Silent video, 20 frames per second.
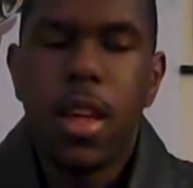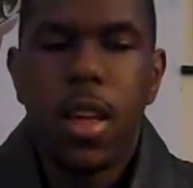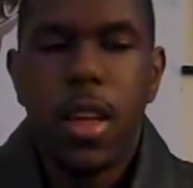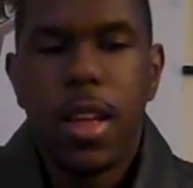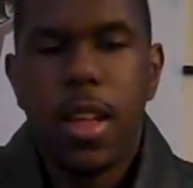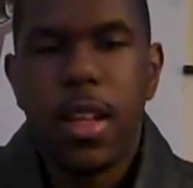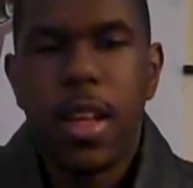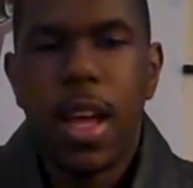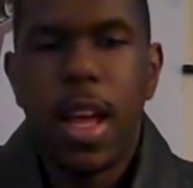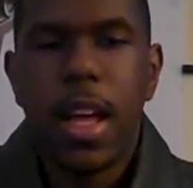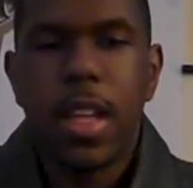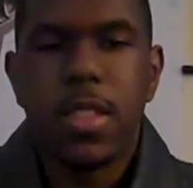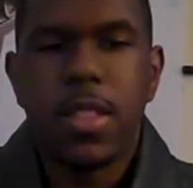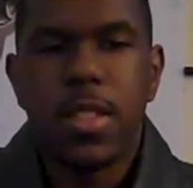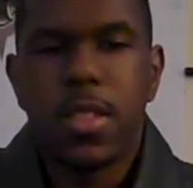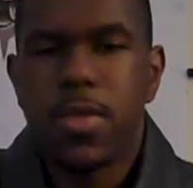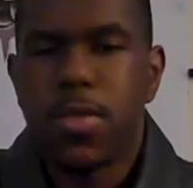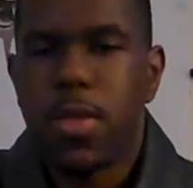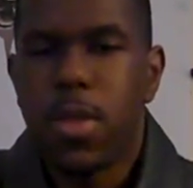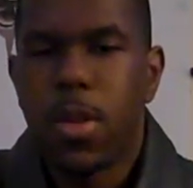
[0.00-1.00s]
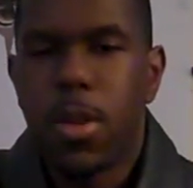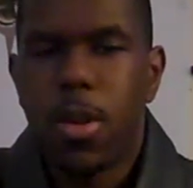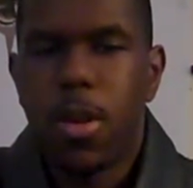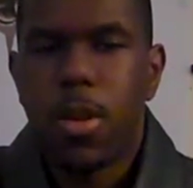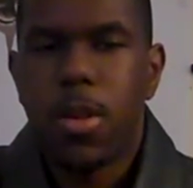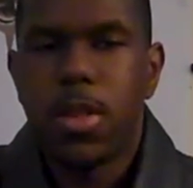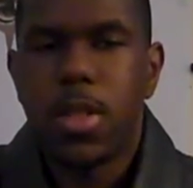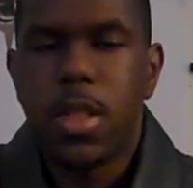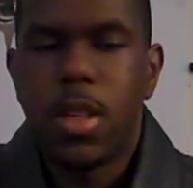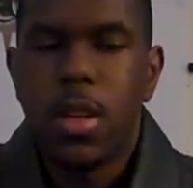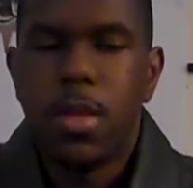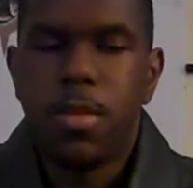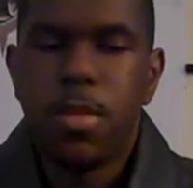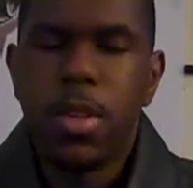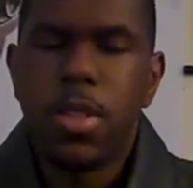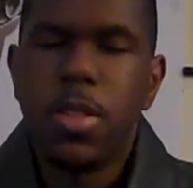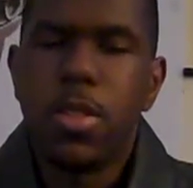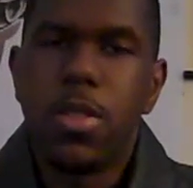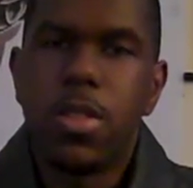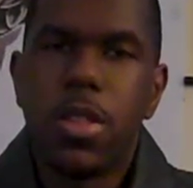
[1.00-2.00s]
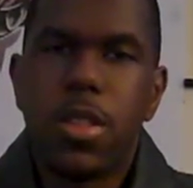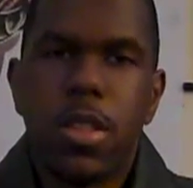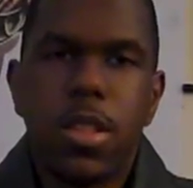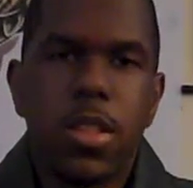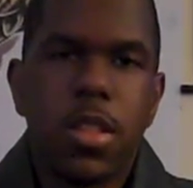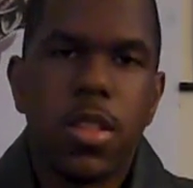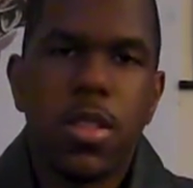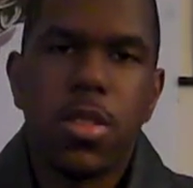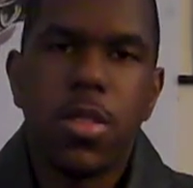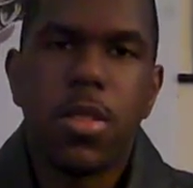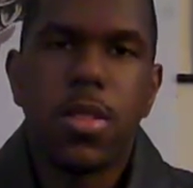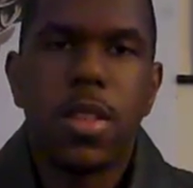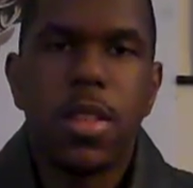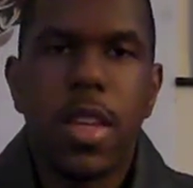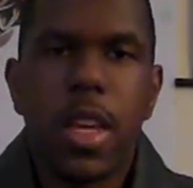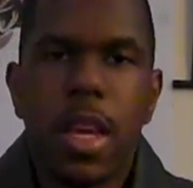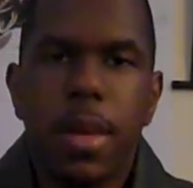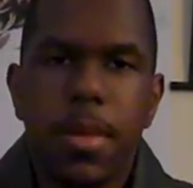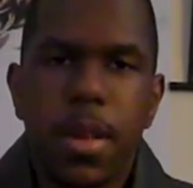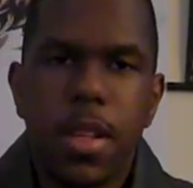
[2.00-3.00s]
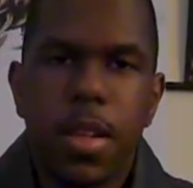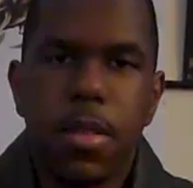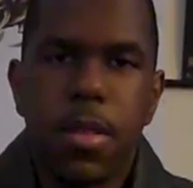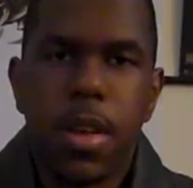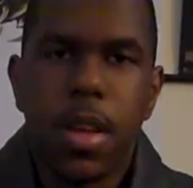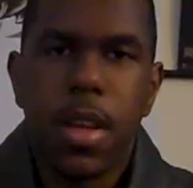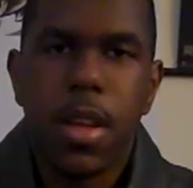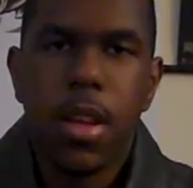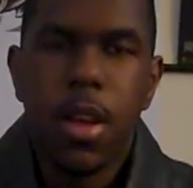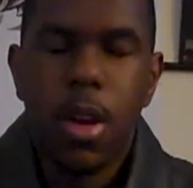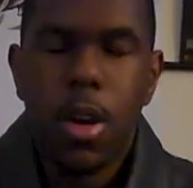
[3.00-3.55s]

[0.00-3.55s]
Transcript: "It has its flaws, but you should just enjoy the game anyway."